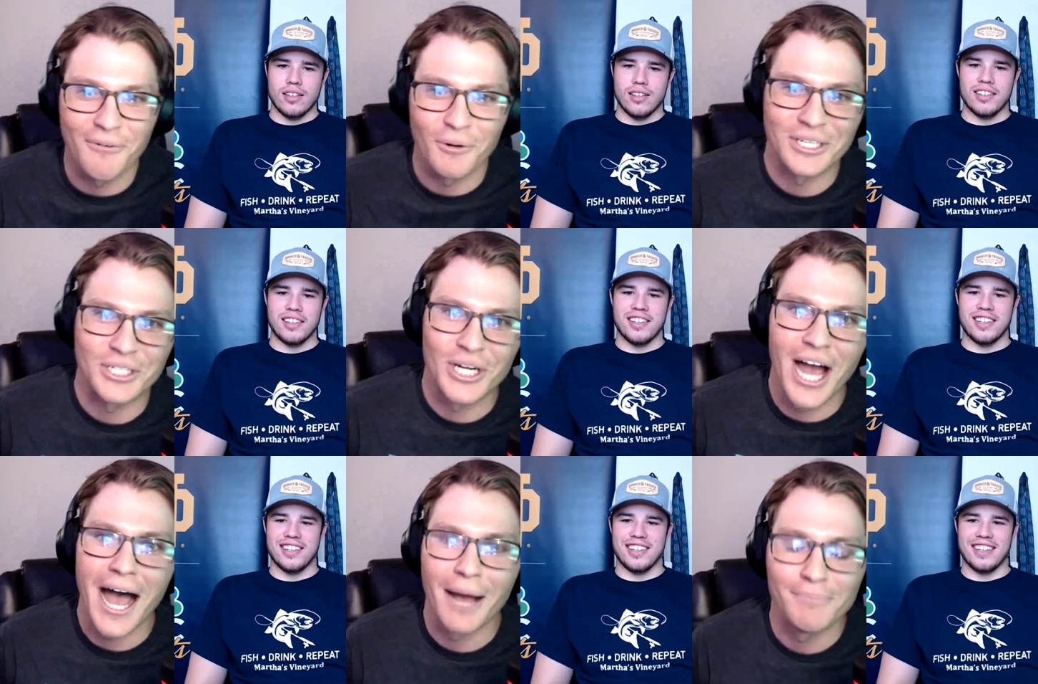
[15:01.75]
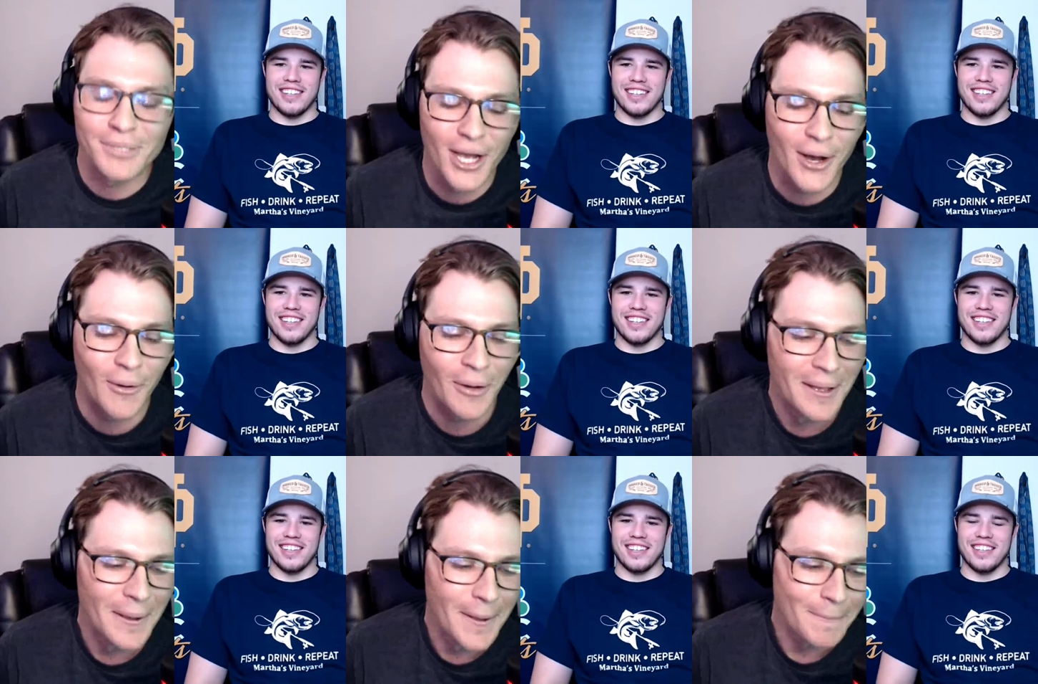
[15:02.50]
Speaker 1: for the job. So
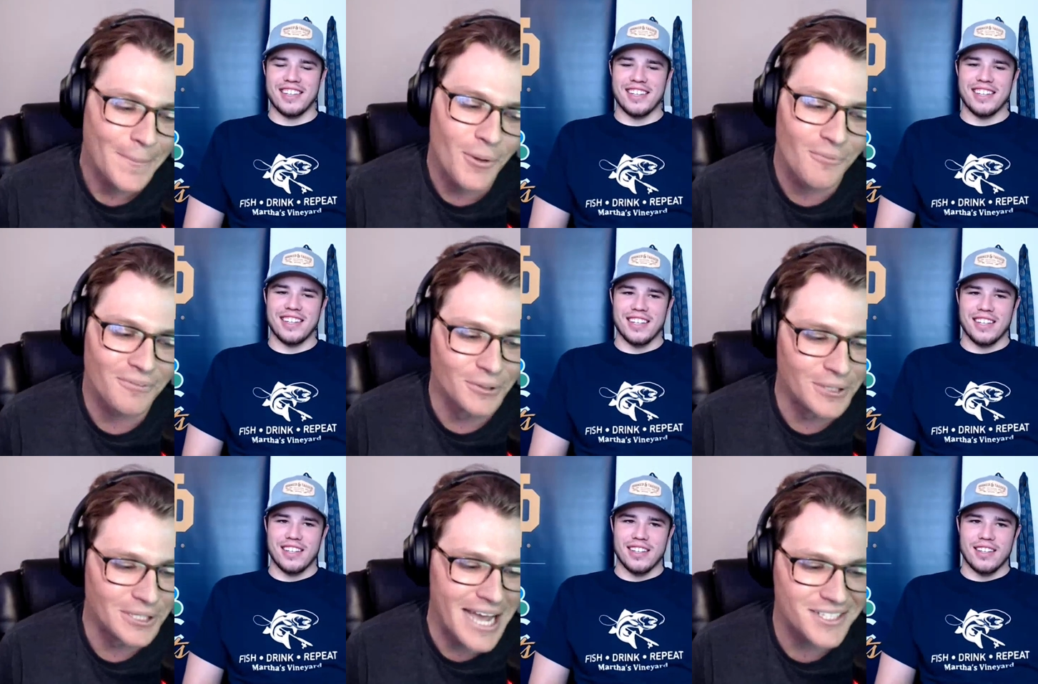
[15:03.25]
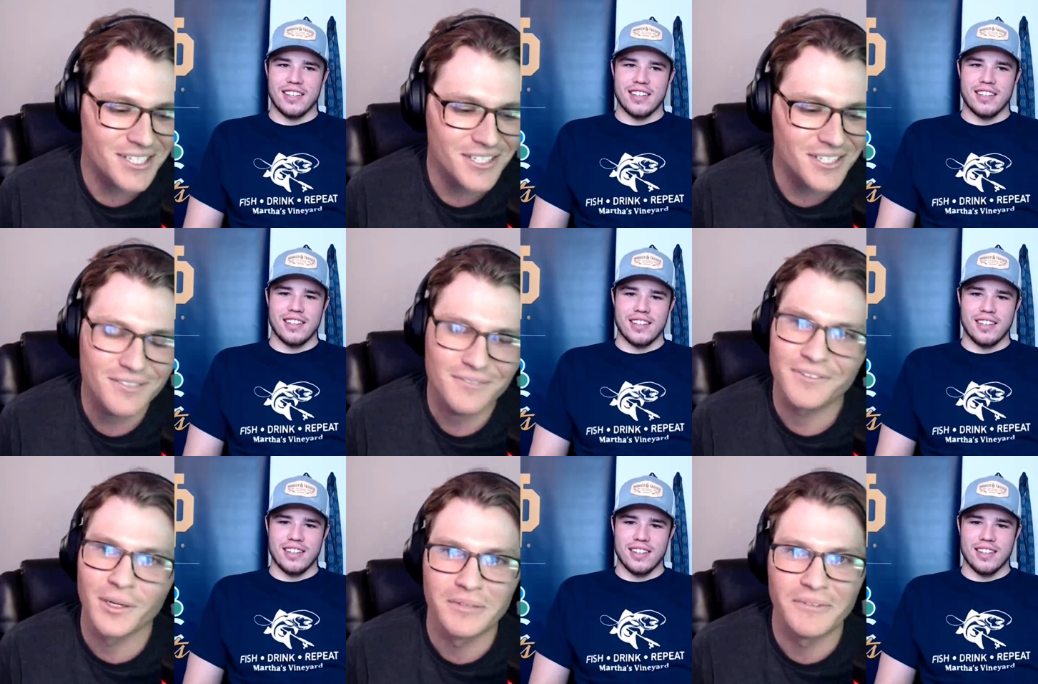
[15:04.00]
flew to Texas,
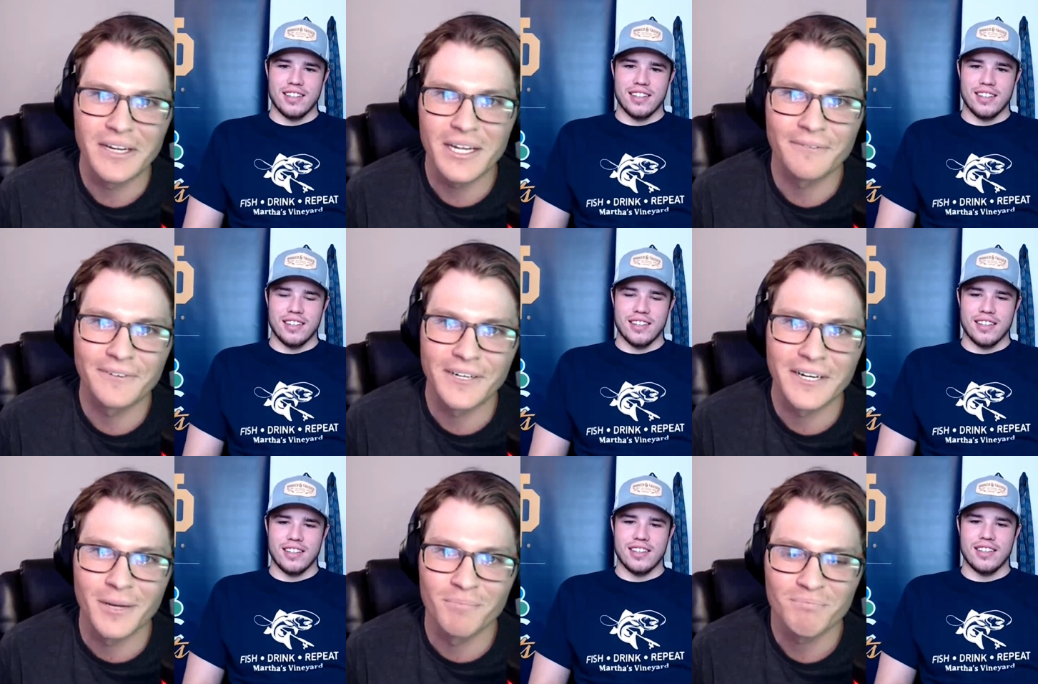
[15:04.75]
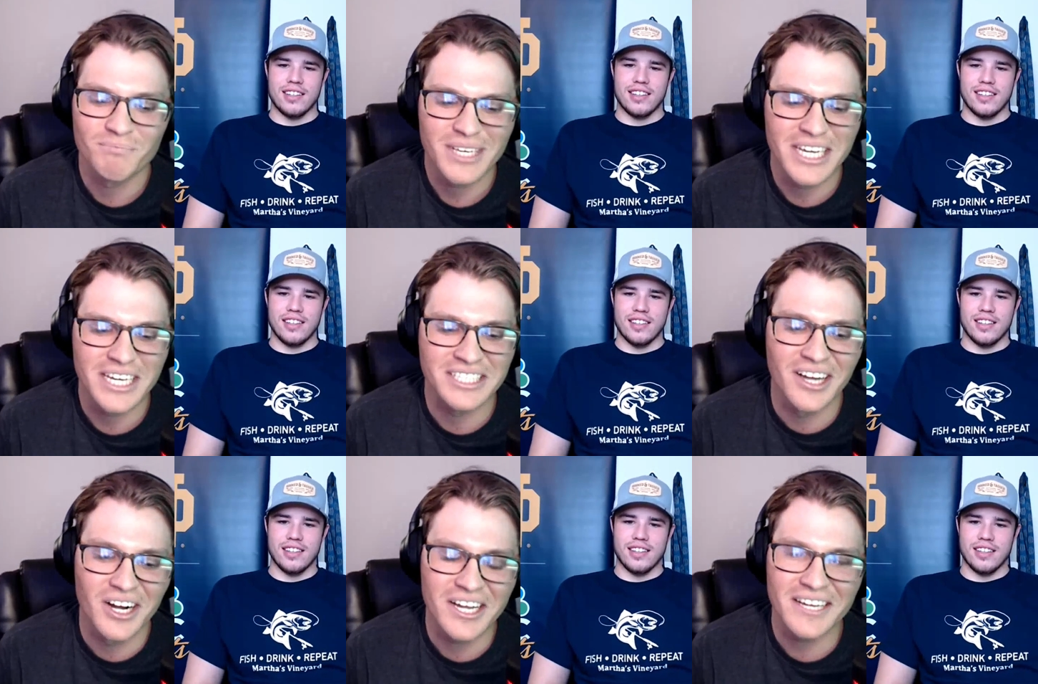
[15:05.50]
filmed a video for him. He
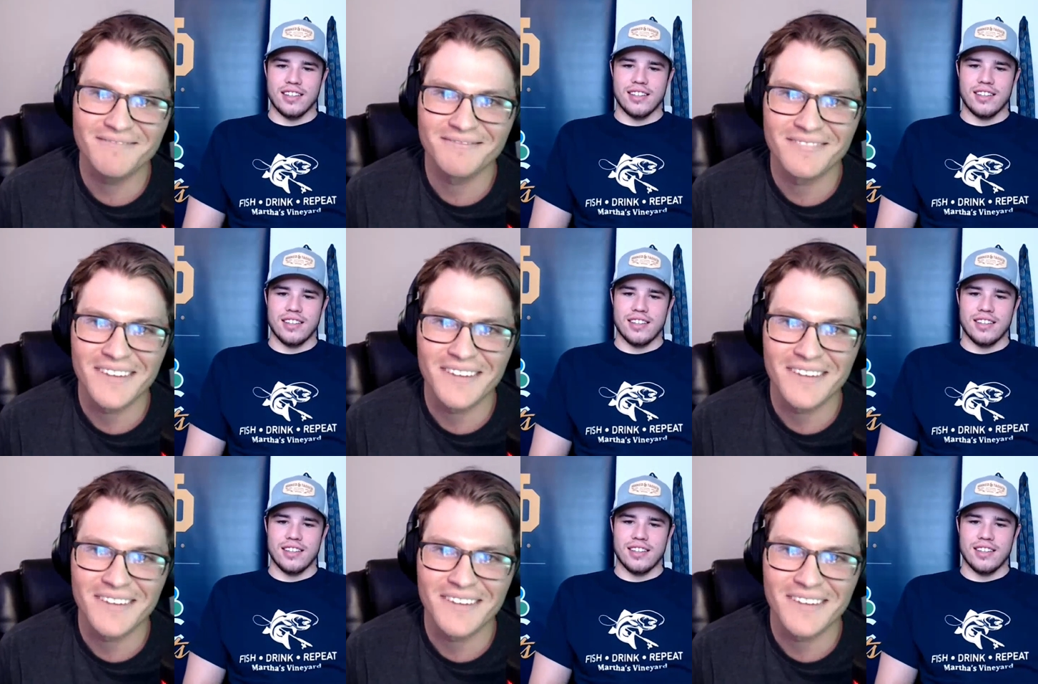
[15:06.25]
dug it.